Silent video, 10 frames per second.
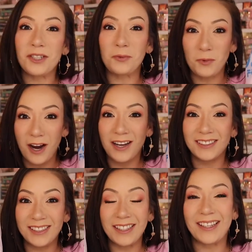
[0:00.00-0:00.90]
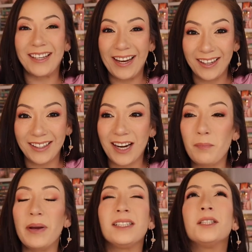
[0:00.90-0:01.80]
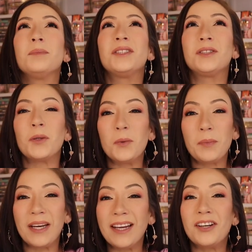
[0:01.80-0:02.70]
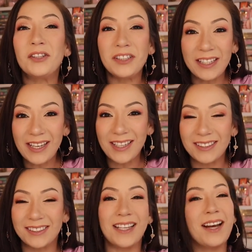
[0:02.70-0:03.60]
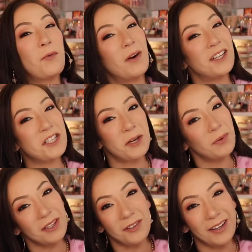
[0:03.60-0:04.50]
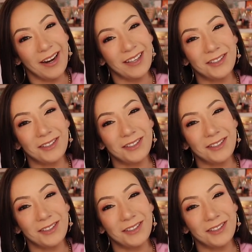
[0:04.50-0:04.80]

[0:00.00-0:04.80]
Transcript: to Ross again and I picked up so many goodies that I want to share with you today.